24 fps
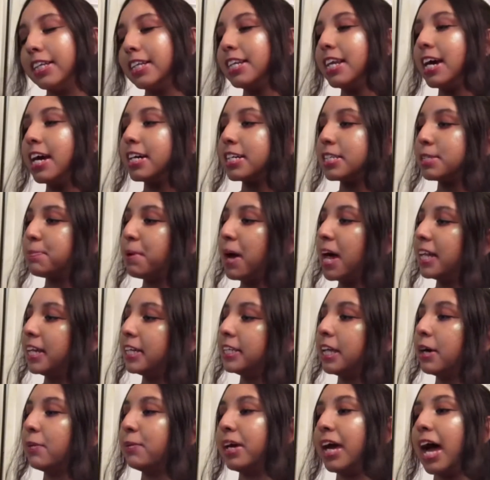the next palette
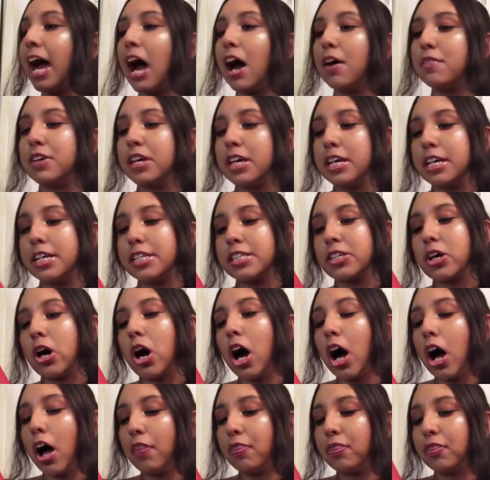that we have is
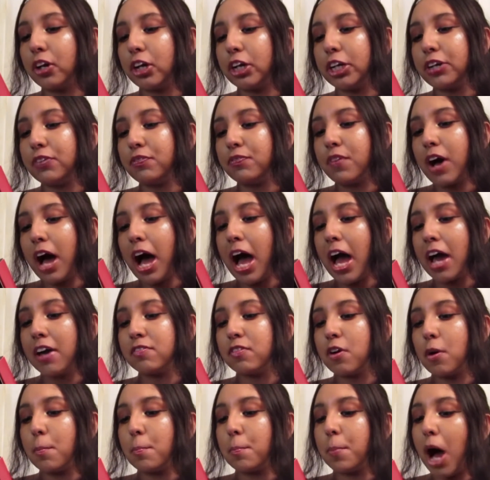called
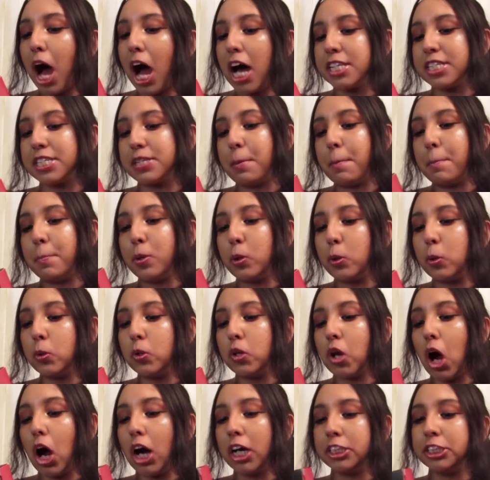35 Boss
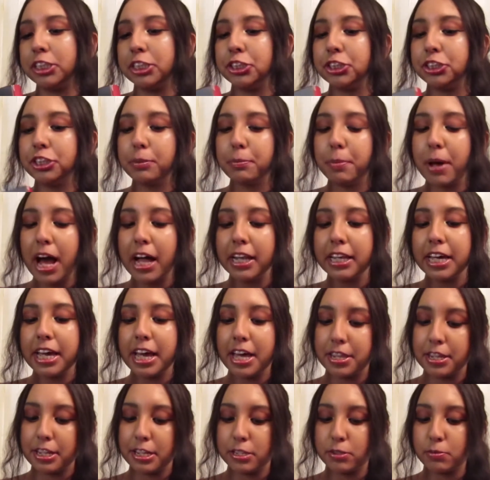Mood Artistry Palette,
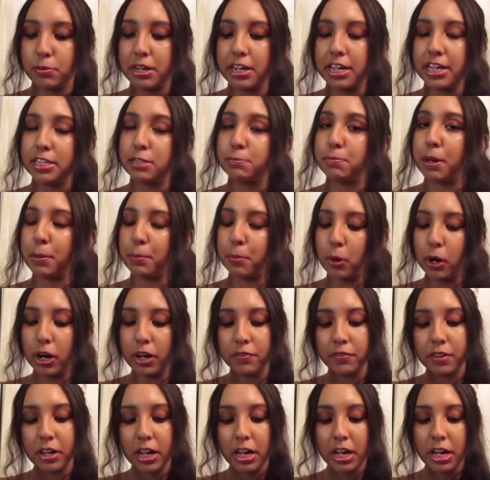and this one is by
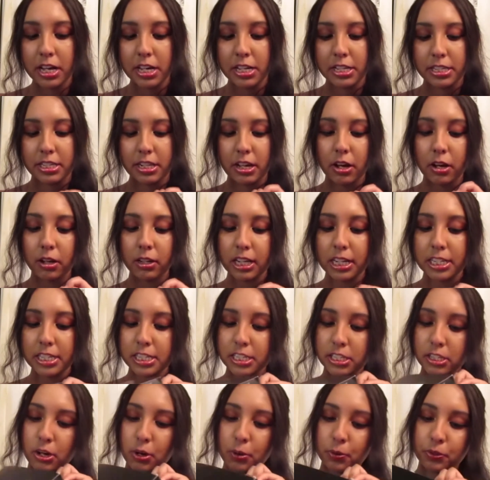Moore. So
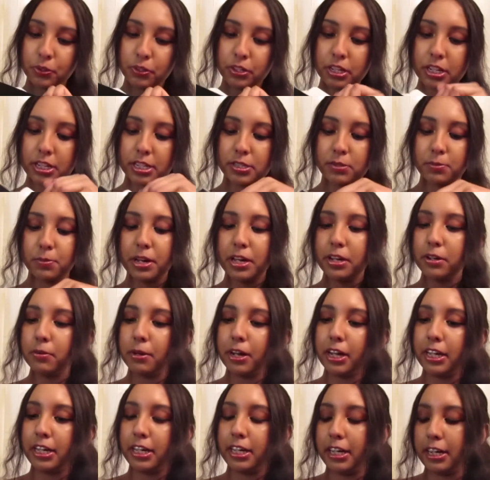let's go through this one
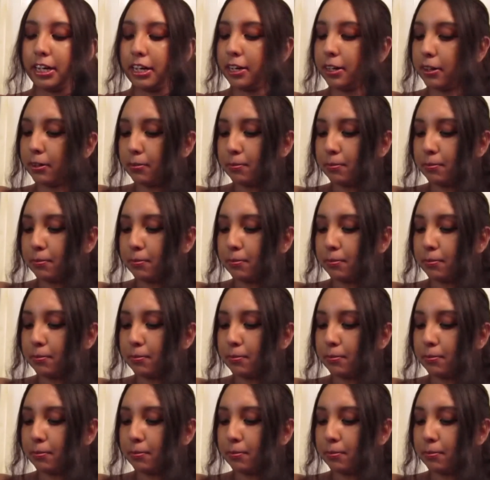right here.